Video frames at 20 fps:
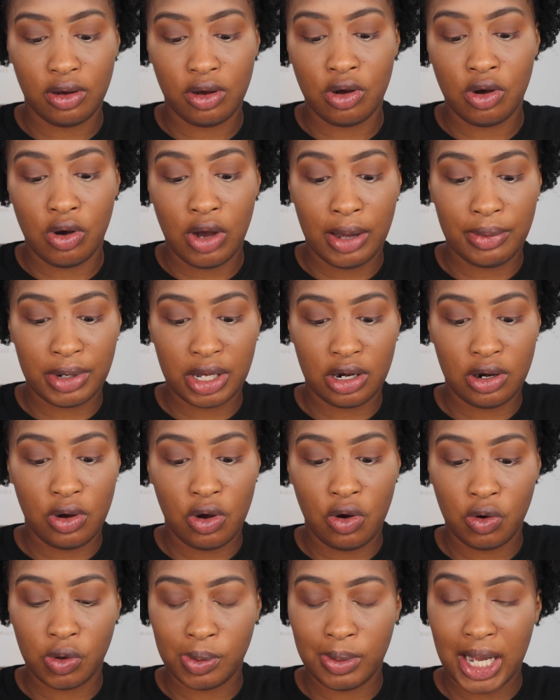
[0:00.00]
Oh, I'm gonna
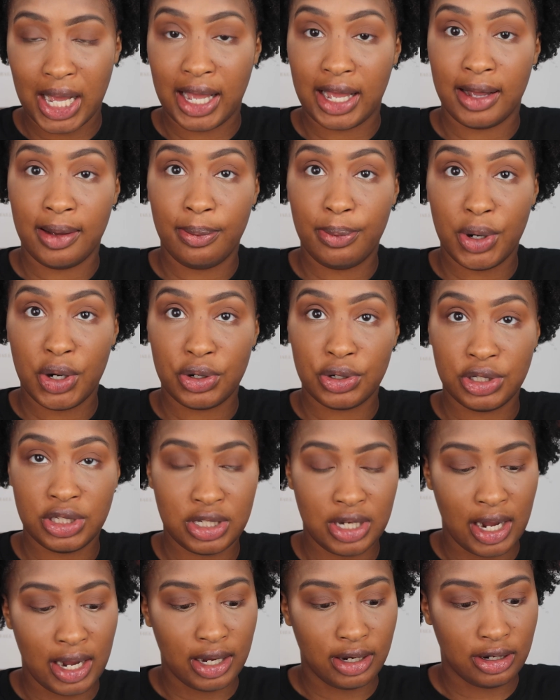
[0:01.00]
hold my purse
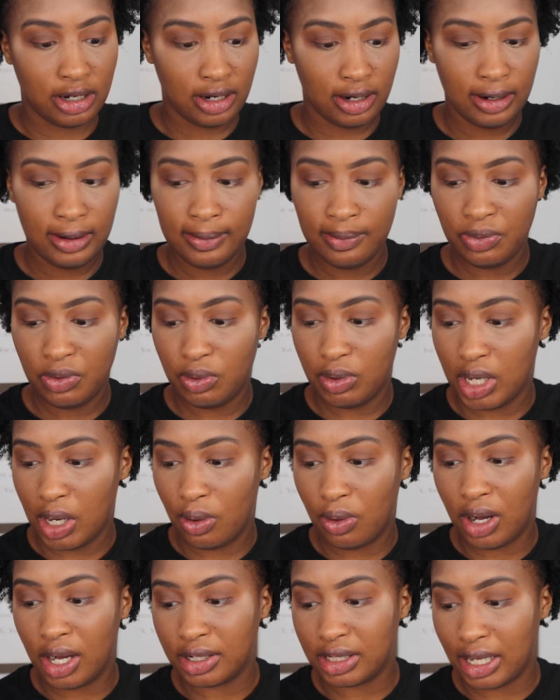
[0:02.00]
tighter when I
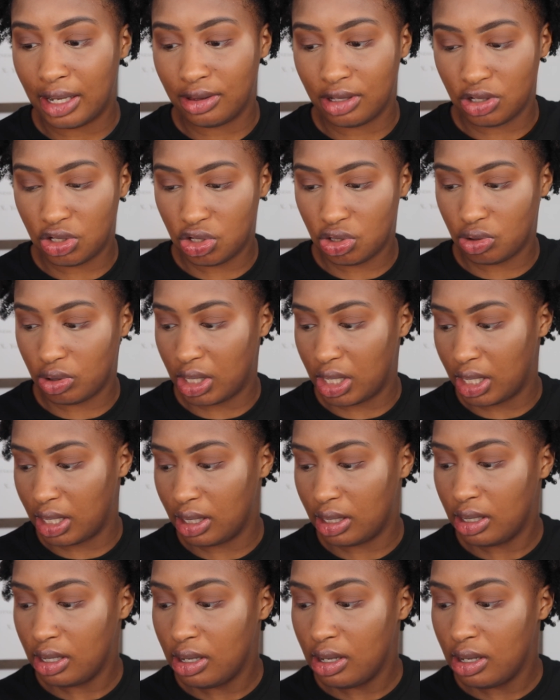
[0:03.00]
walk down the street.